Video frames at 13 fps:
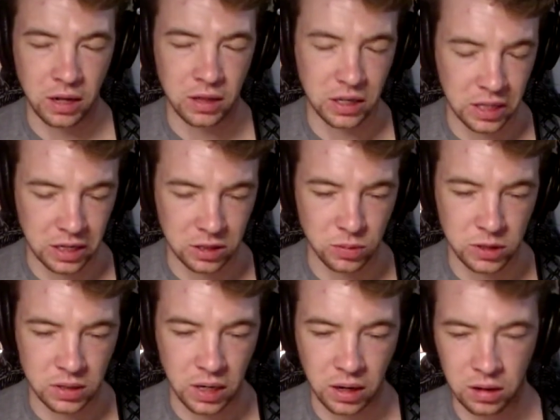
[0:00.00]
I think that's a
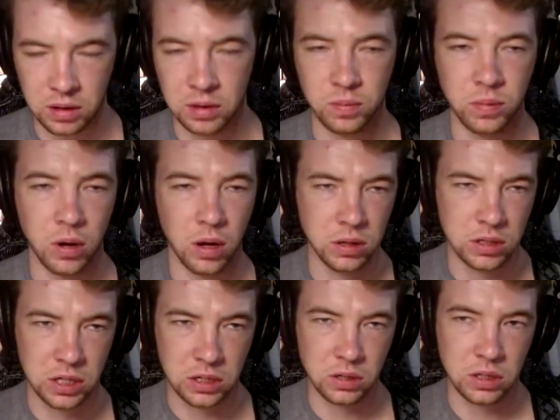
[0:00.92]
mistake, and
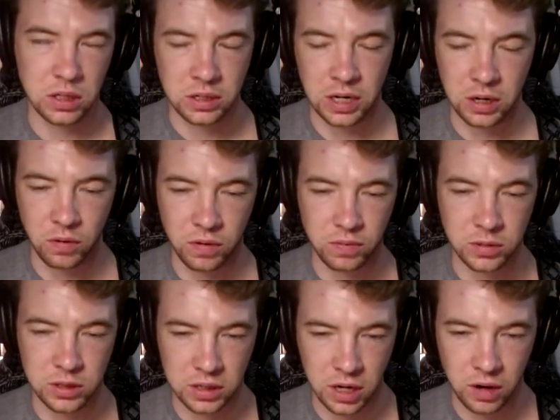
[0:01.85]
essentially the takeaway from
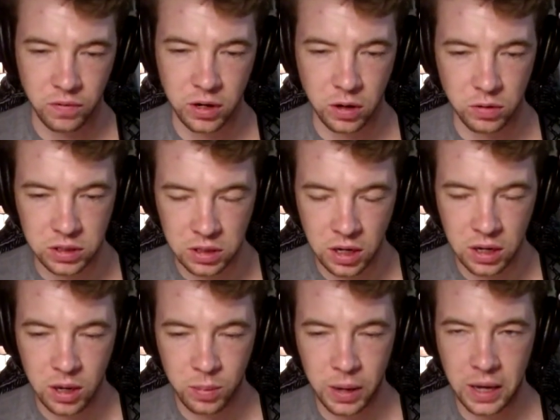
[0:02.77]
this entire video, which
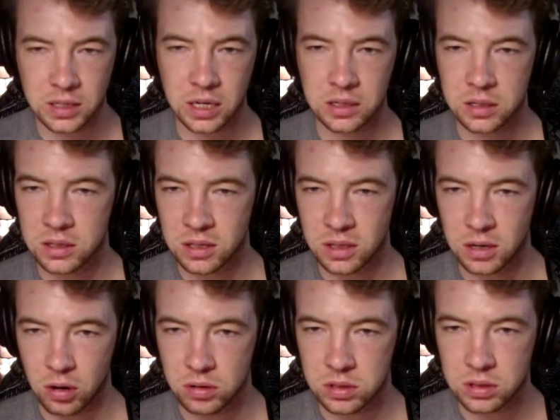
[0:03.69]
pay attention to the
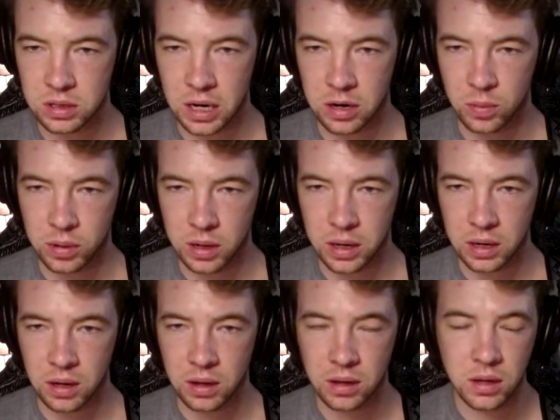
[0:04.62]
notes that you're
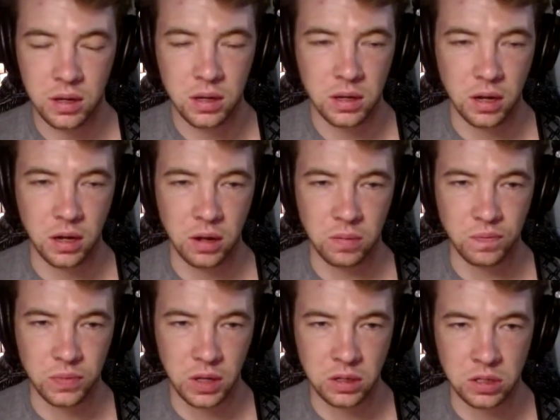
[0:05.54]
playing.
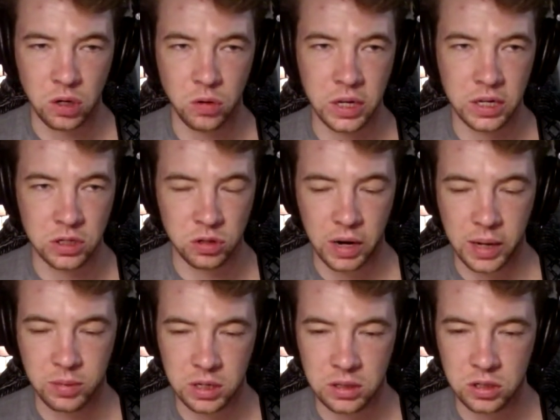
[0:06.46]
Don't get
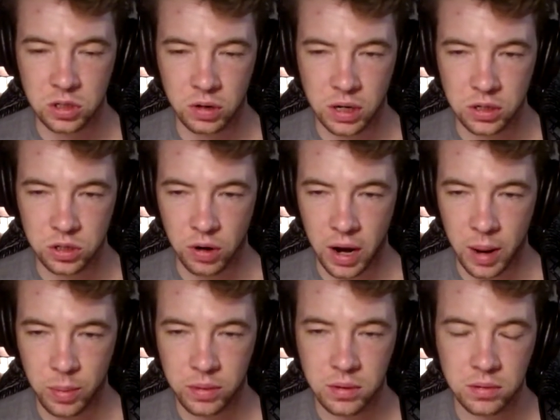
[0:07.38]
trapped in the shred
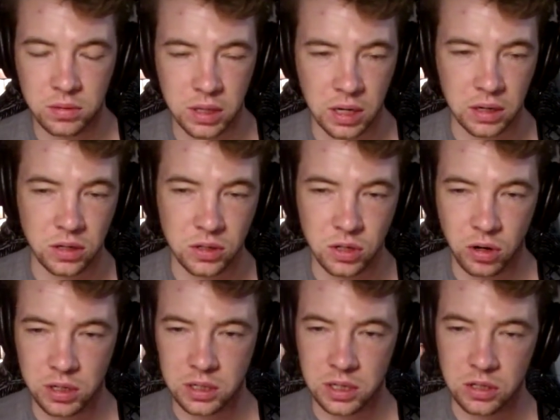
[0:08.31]
trap that
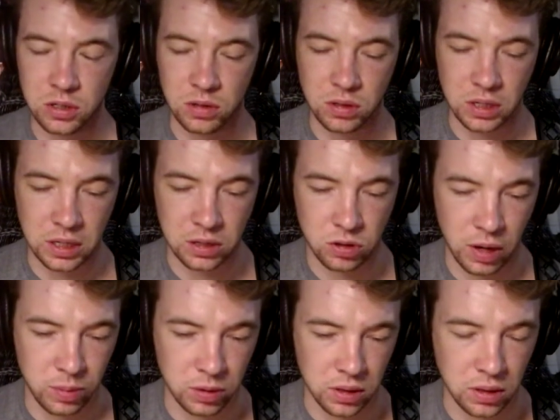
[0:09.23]
guitarists can certainly get
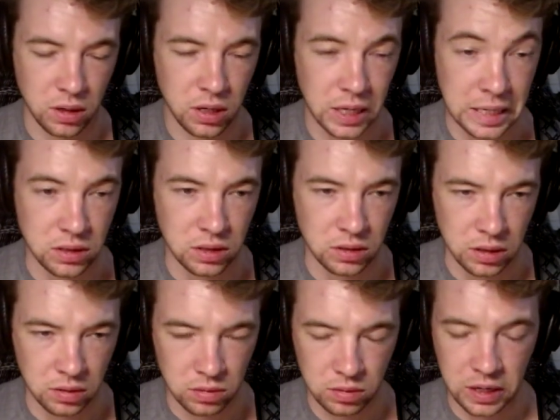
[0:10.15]
trapped in
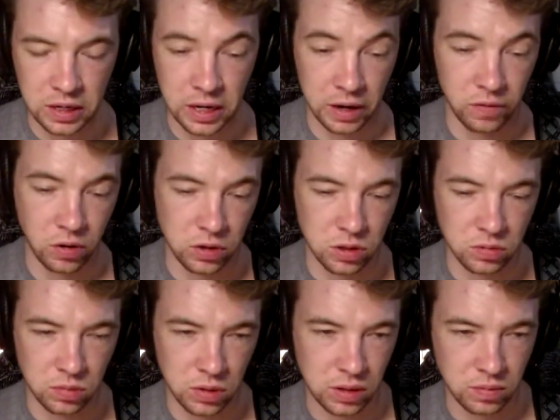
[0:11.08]
easily, and I
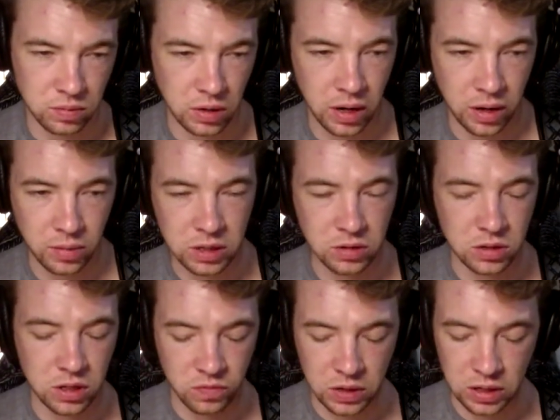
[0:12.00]
am
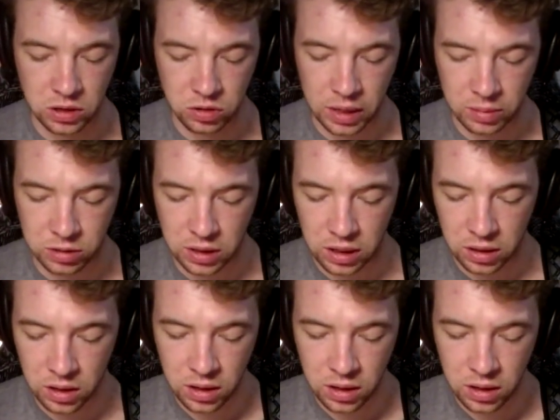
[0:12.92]
guilty of getting trapped in that.